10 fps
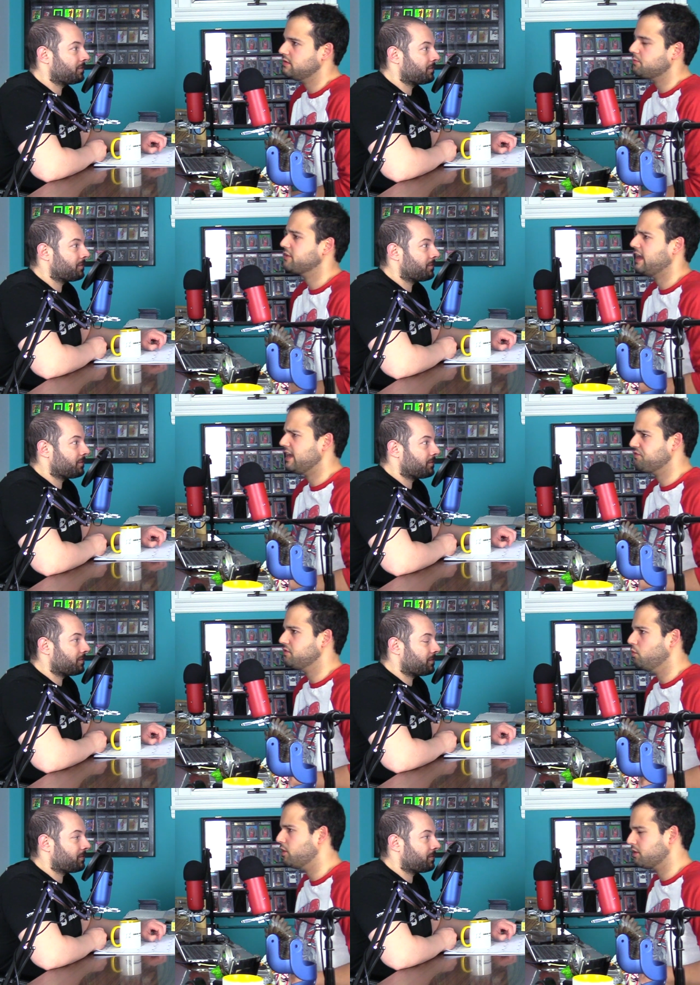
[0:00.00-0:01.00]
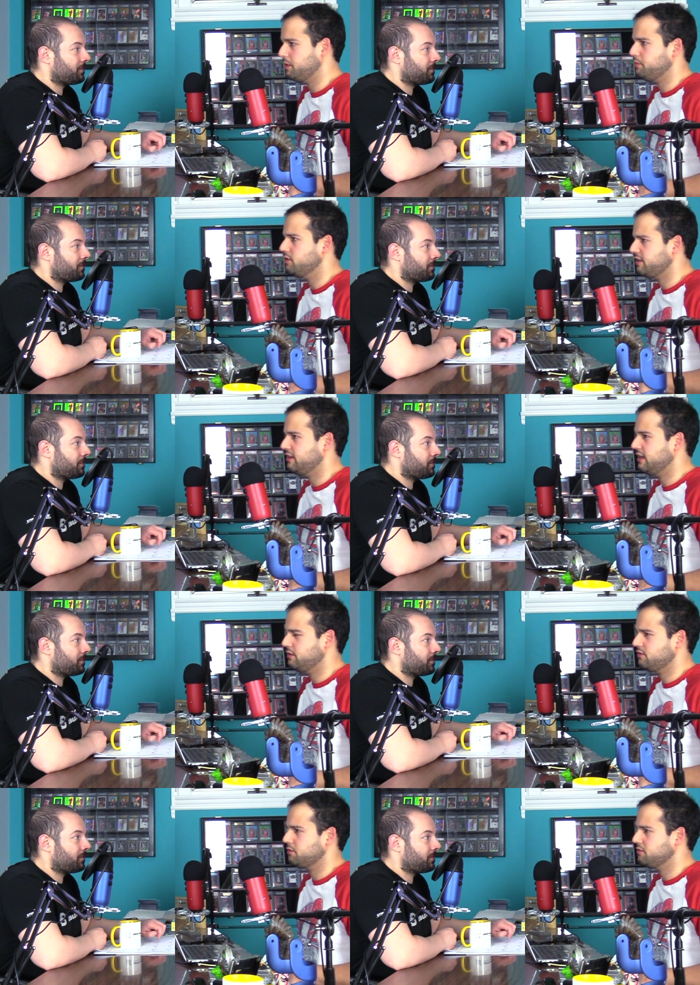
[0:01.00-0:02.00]
Speaker 1: in terms of cash flow, what are people looking at
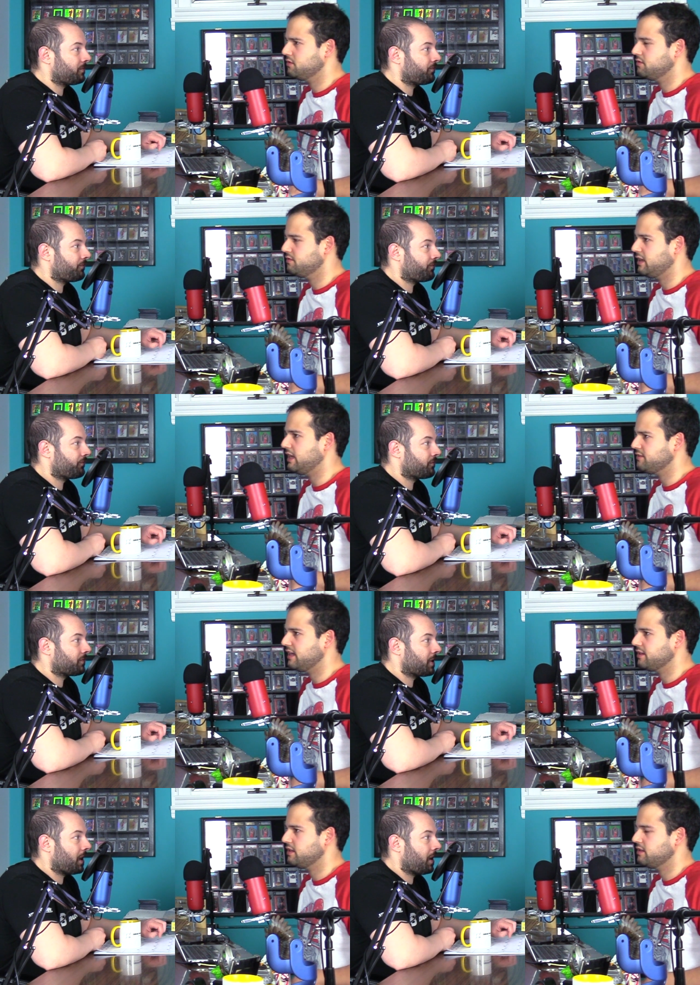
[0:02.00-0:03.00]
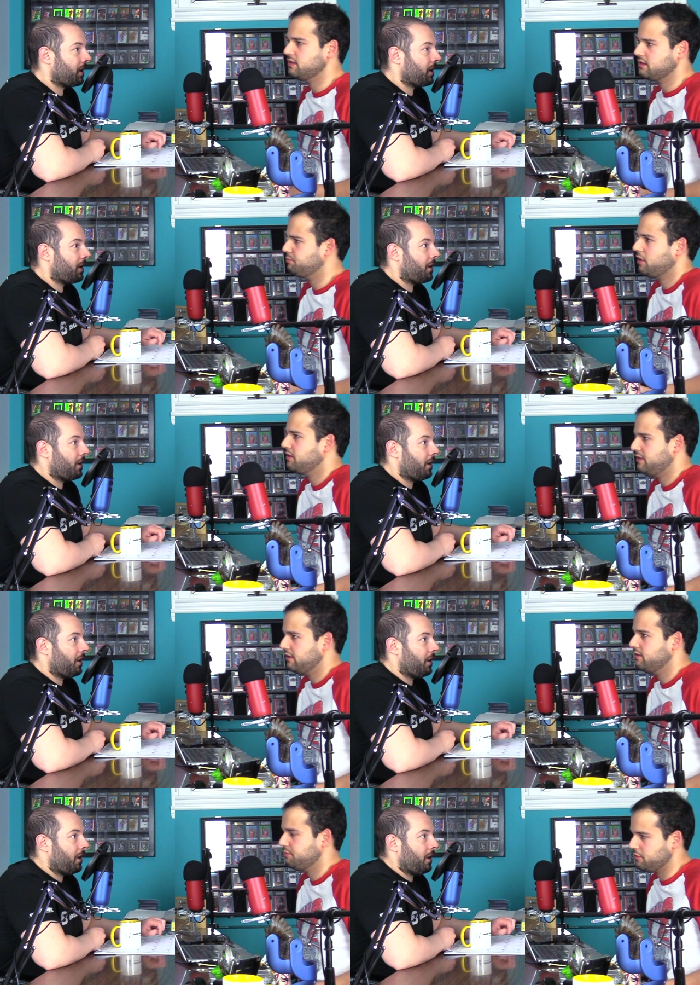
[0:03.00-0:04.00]
in terms of house hacking? It probably
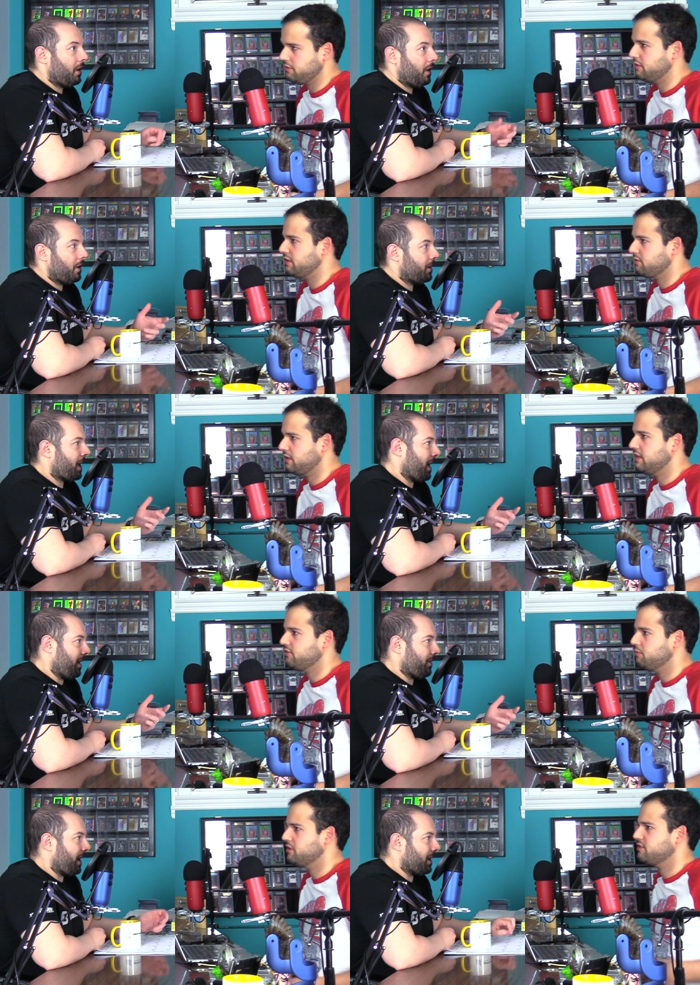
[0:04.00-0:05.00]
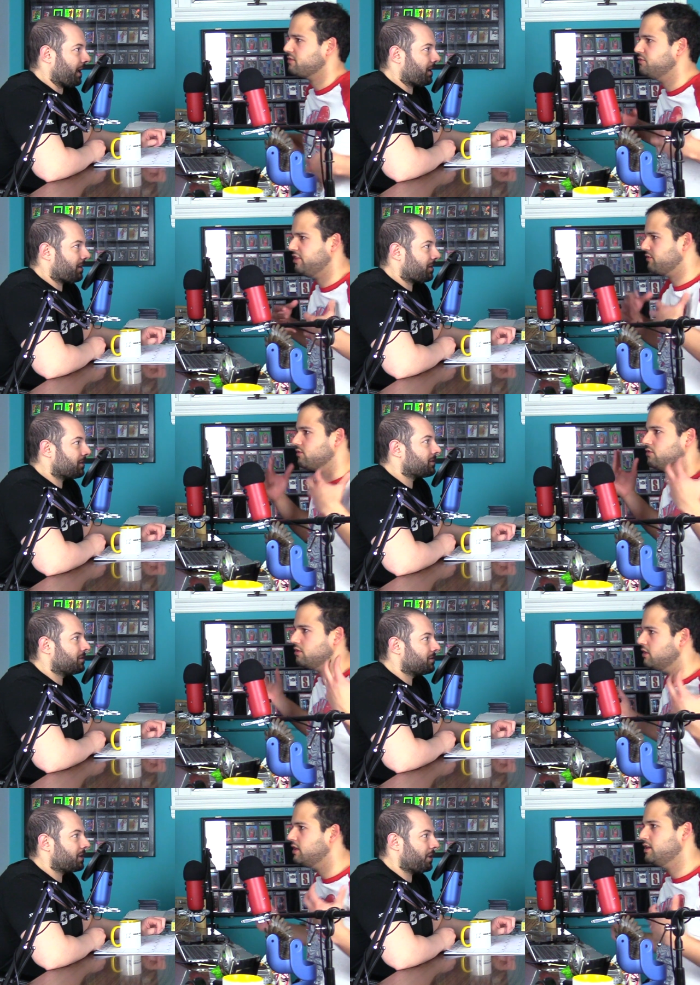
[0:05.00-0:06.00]
varies per location. Yeah, location, right. Like in
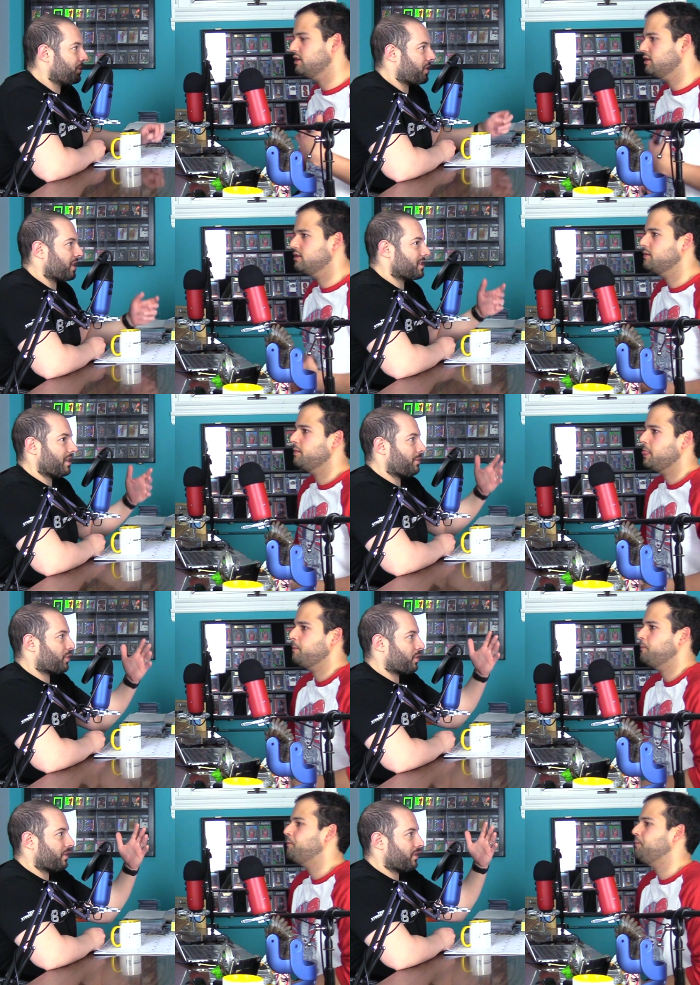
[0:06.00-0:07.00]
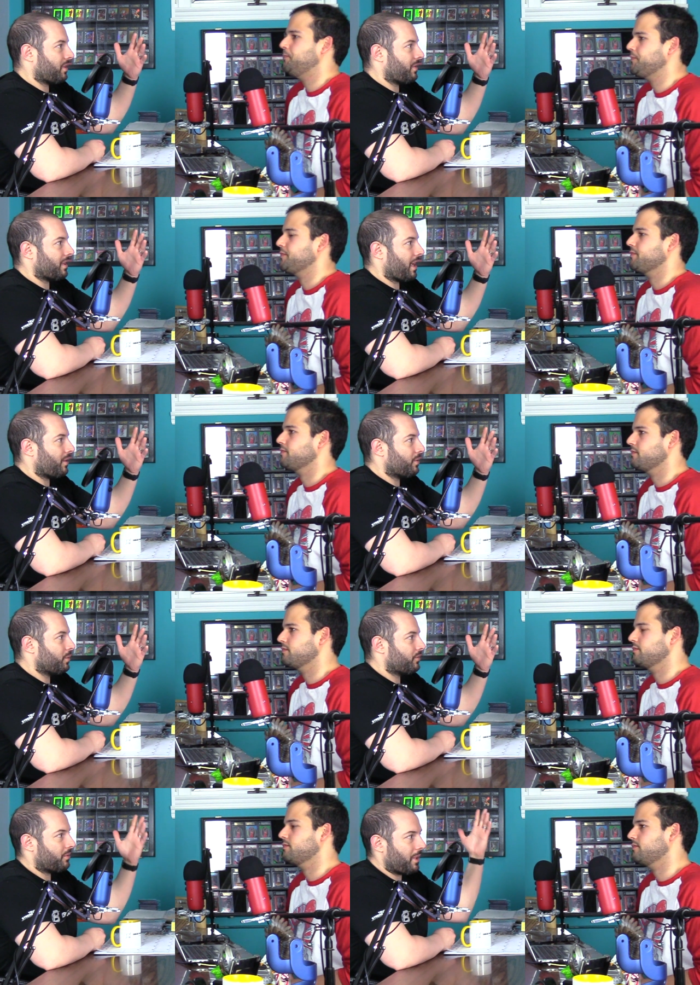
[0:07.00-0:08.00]
general, in
Speaker 2: New Jersey, I'm sure you can rent out a
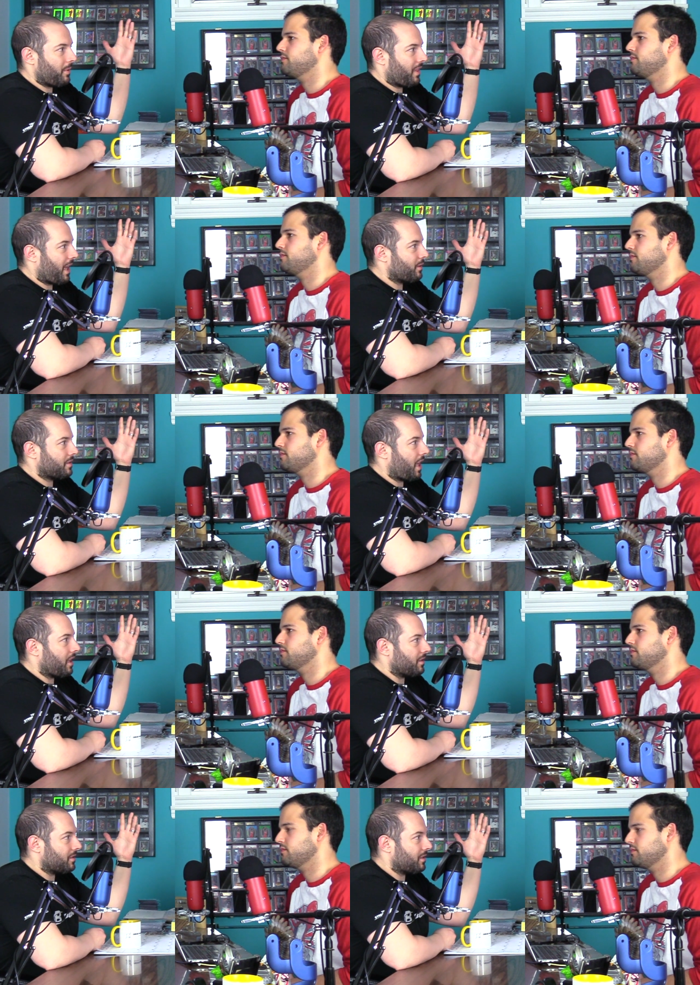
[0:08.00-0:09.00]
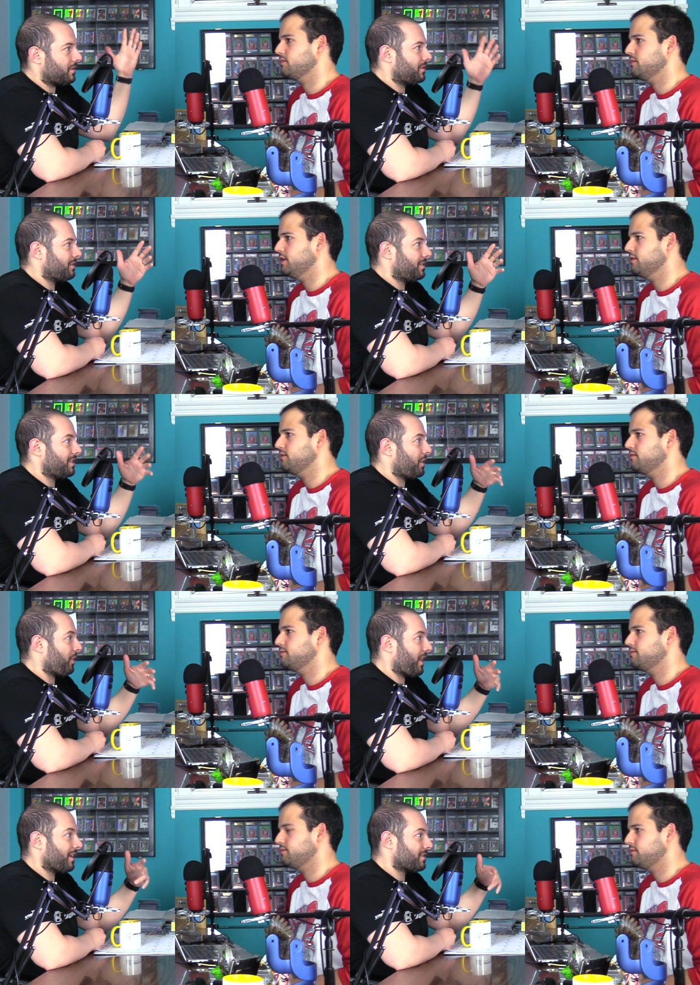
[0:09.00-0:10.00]
room for maybe a thousand dollars, and yeah. you know, a
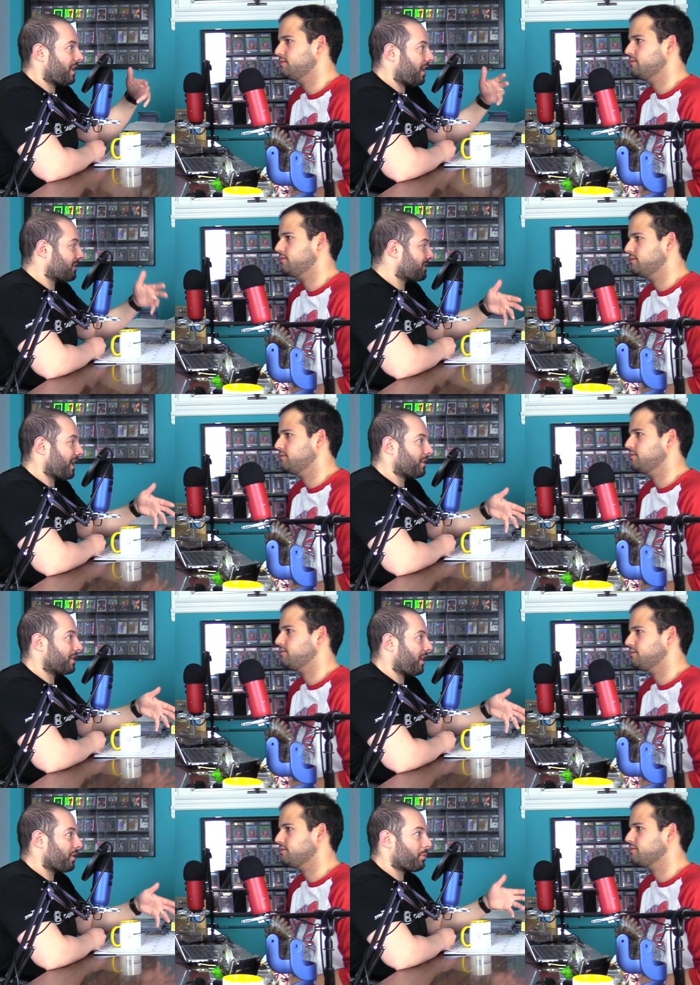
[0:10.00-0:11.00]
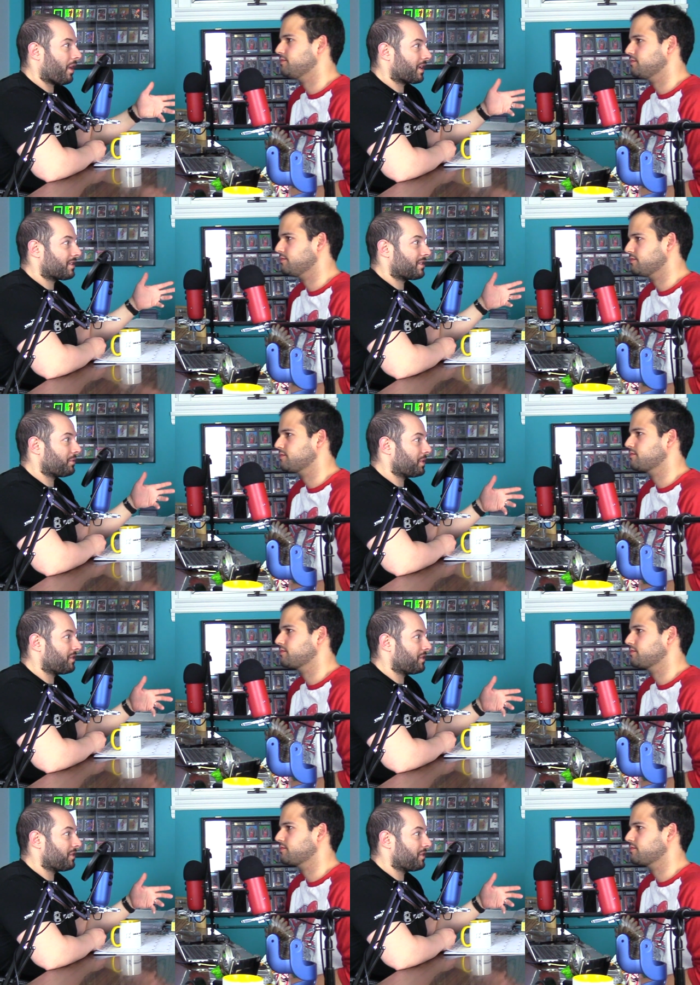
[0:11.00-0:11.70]
thousand dollars down in other markets that we